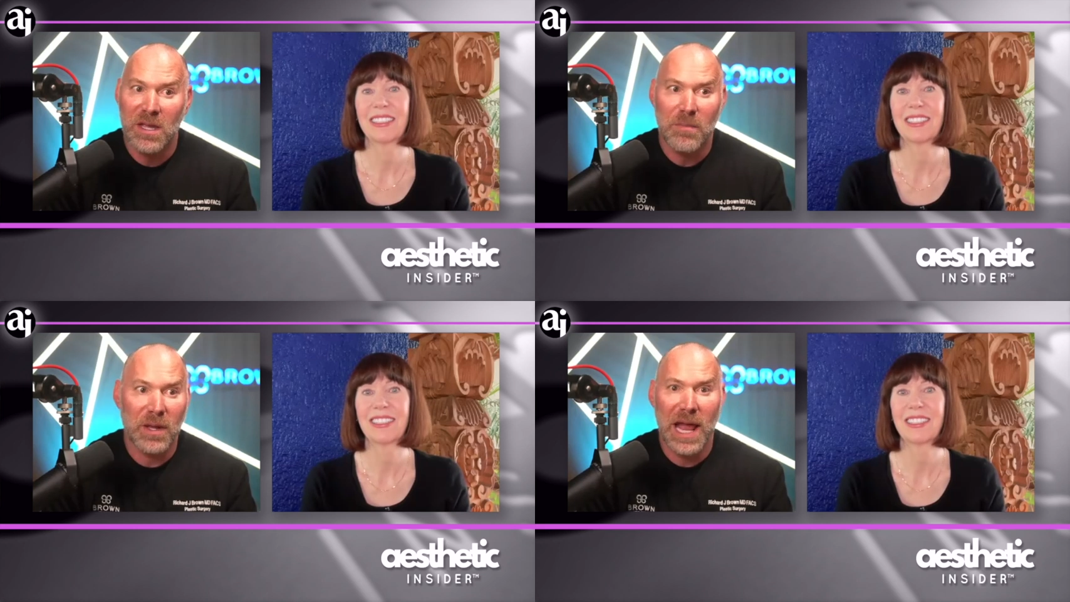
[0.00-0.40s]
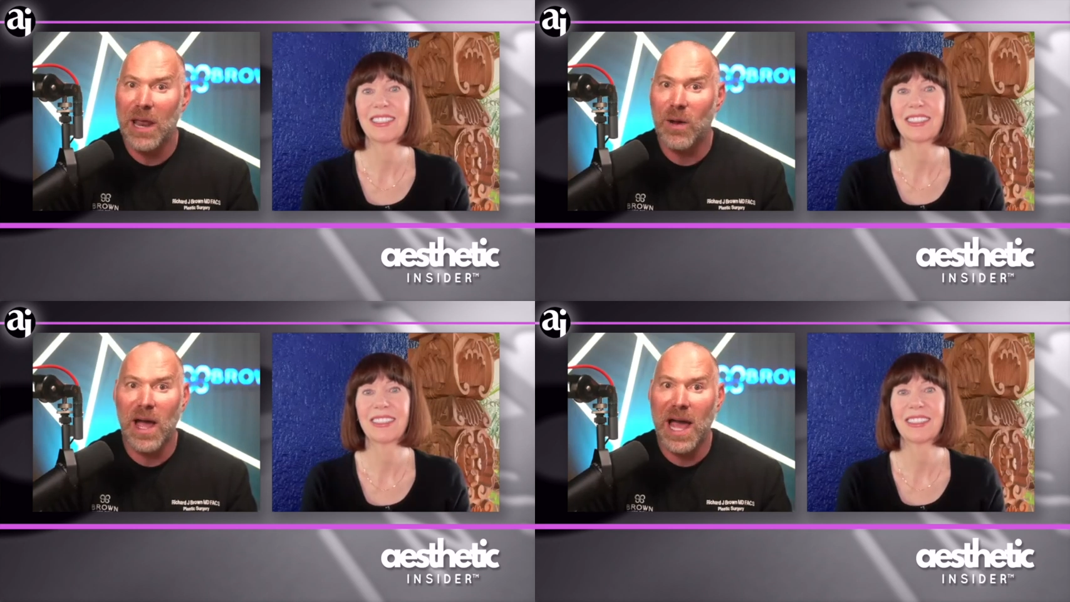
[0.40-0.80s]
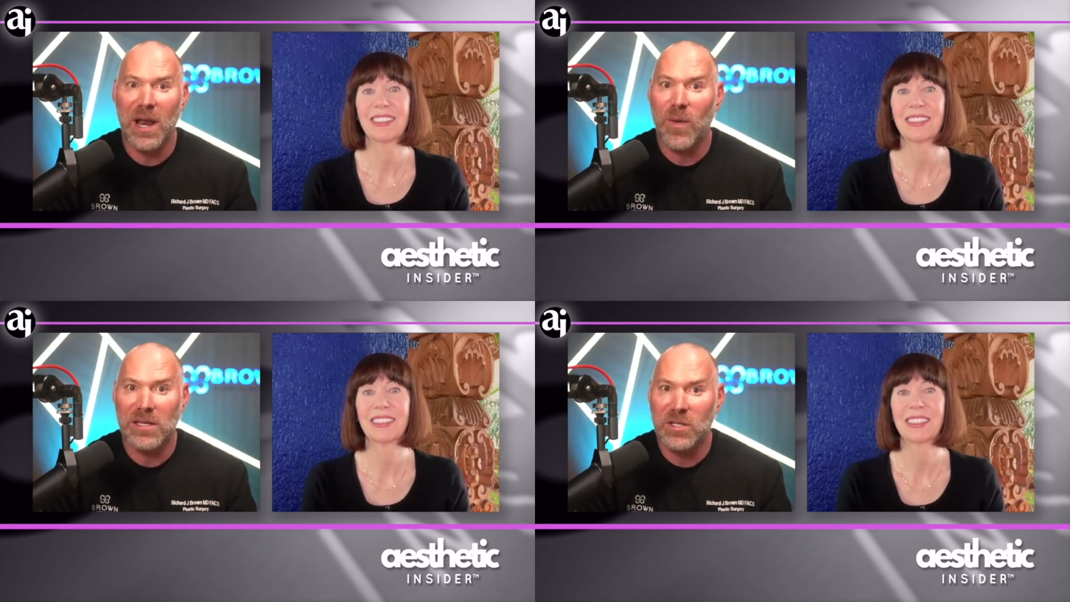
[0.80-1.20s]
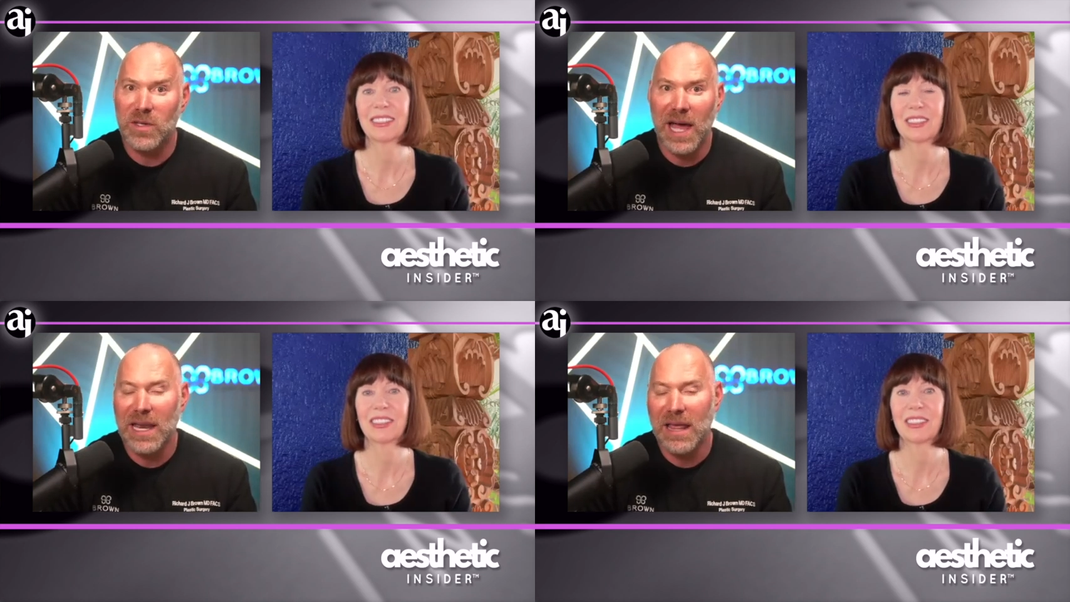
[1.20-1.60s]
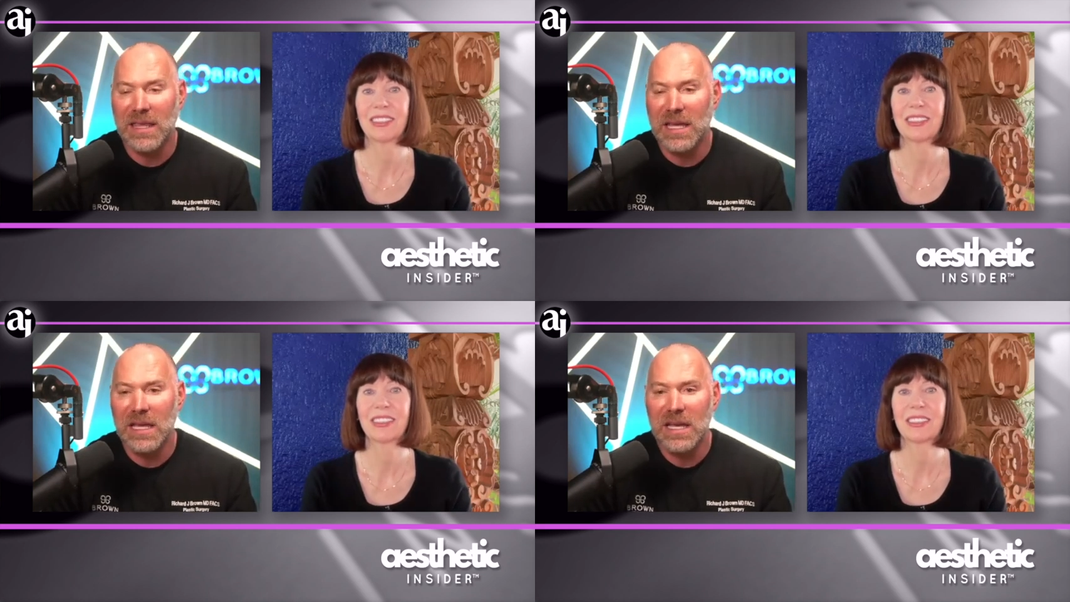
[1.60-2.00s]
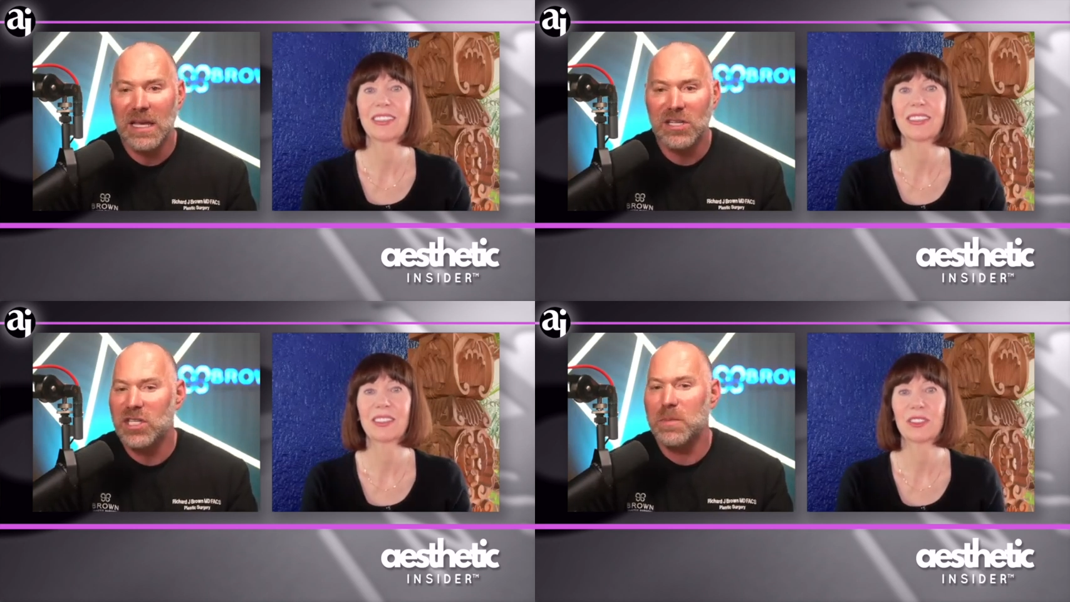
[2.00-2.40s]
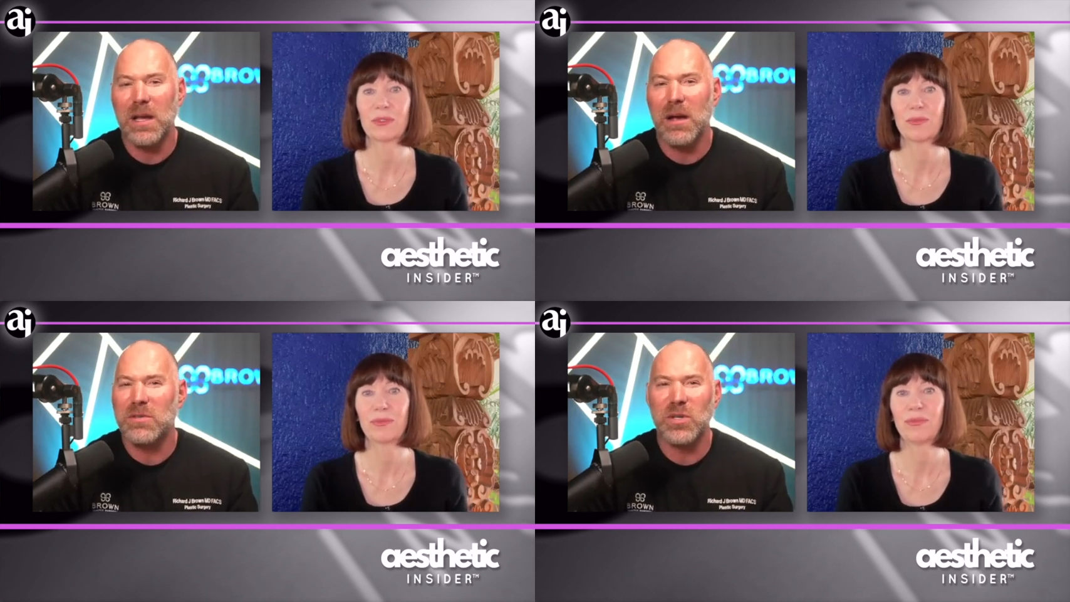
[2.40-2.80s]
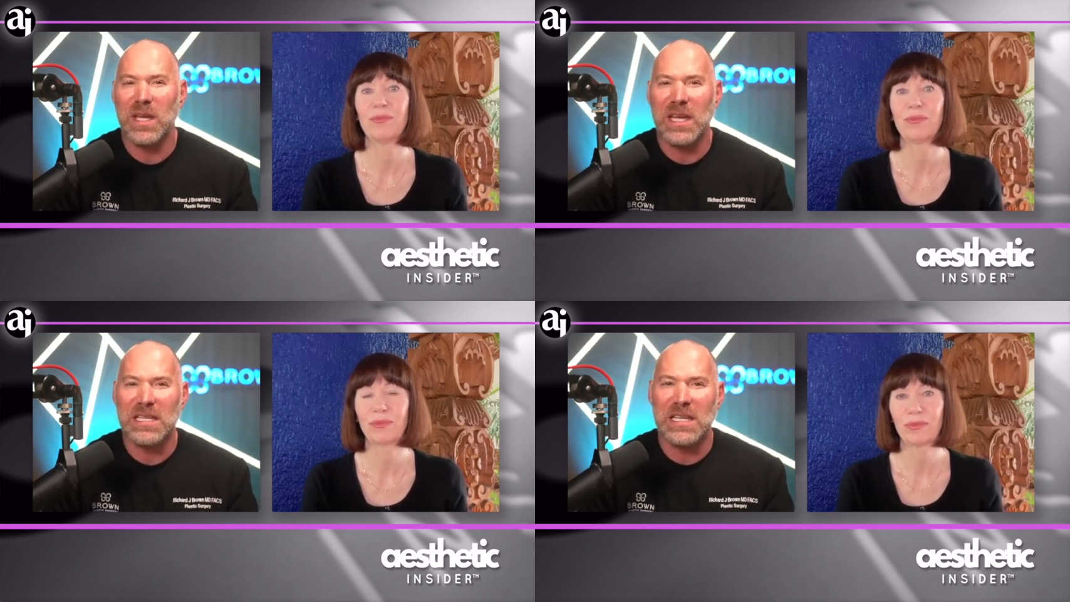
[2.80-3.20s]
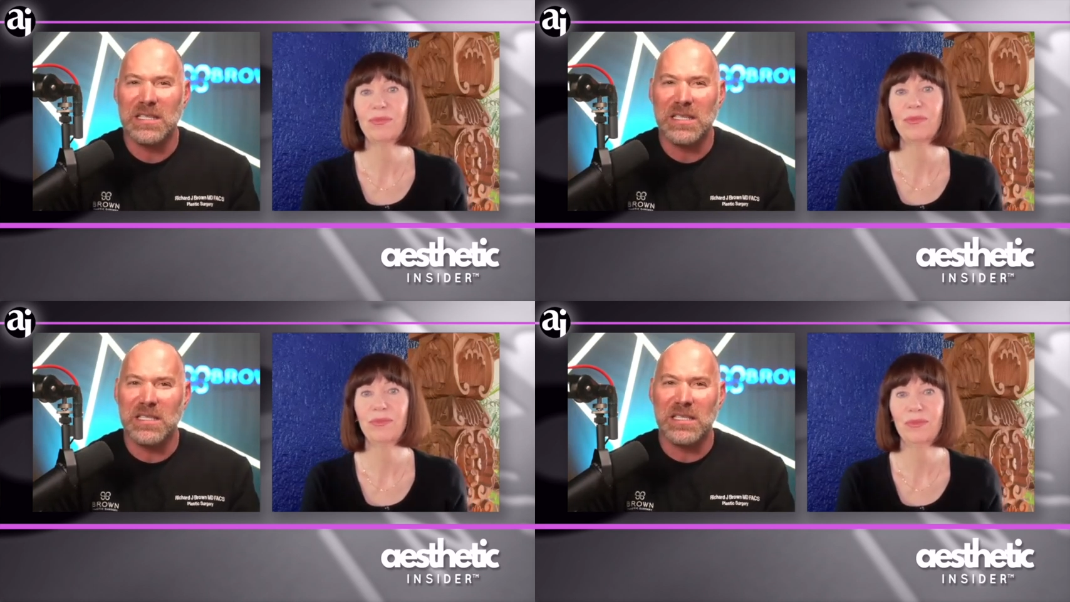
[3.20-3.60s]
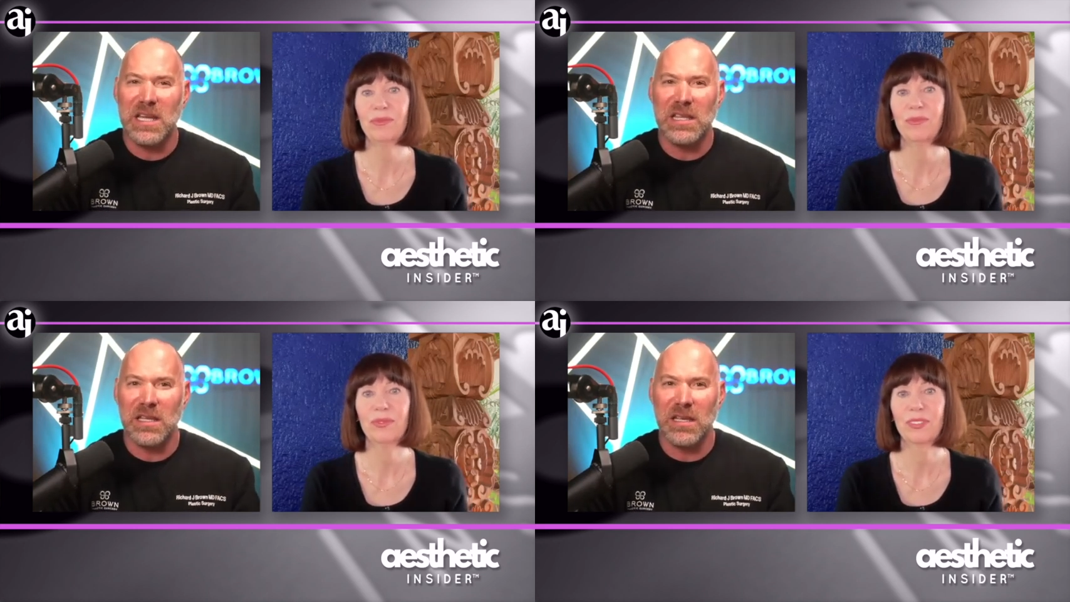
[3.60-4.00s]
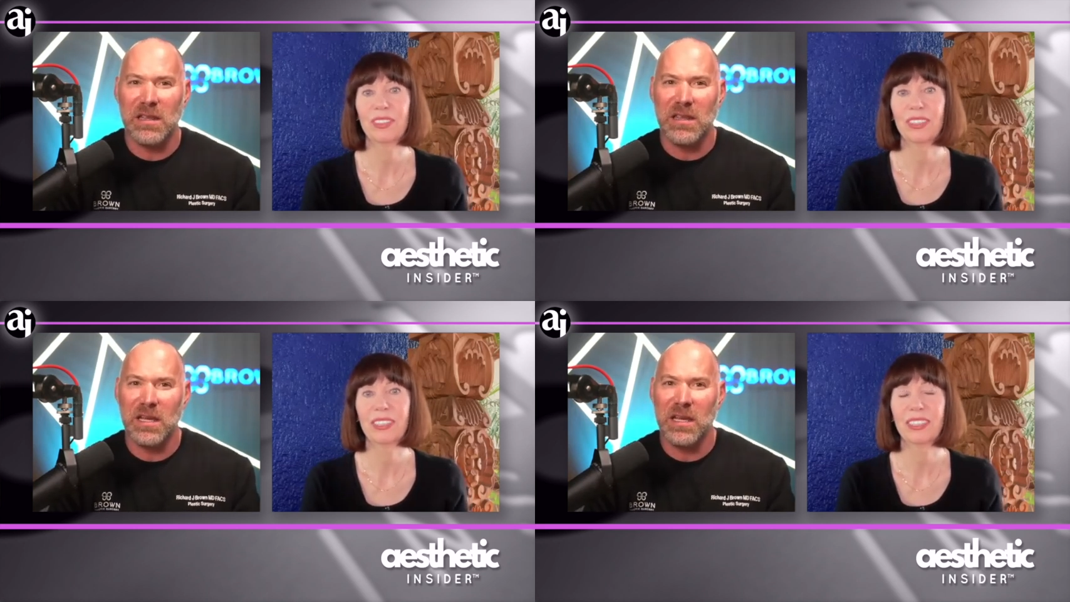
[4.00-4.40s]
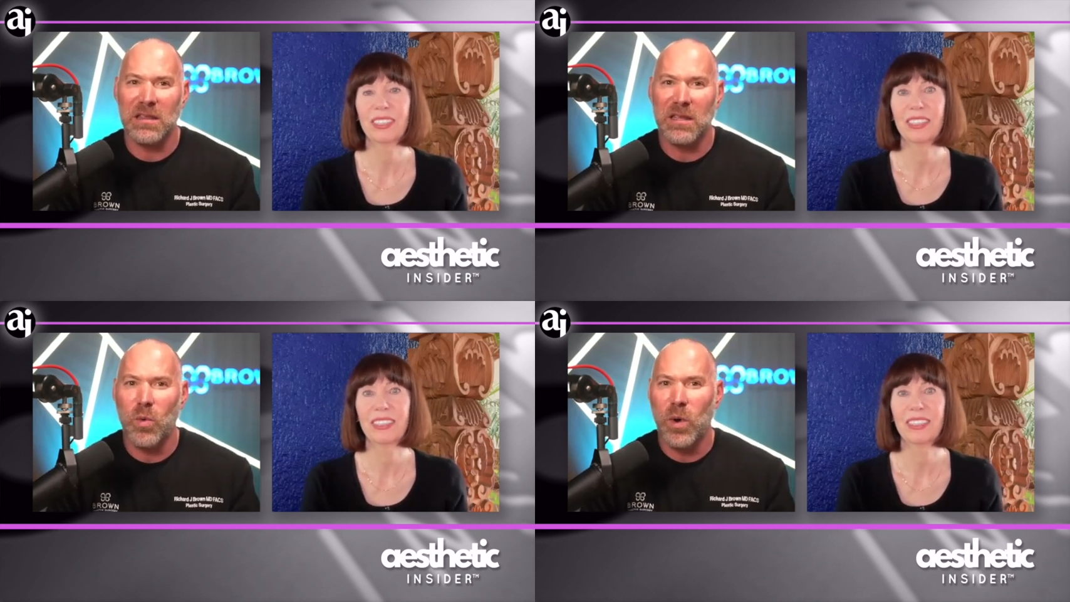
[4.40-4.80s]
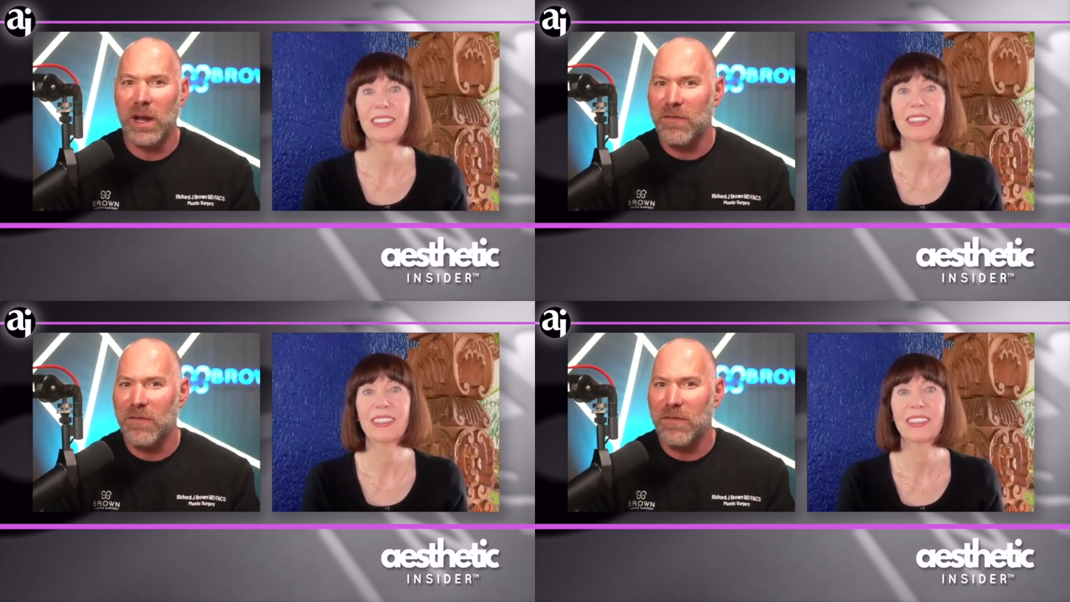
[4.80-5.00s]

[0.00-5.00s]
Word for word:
Speaker 1: but how do I how do I do that? And I think it's just become too easy to seek the the the quick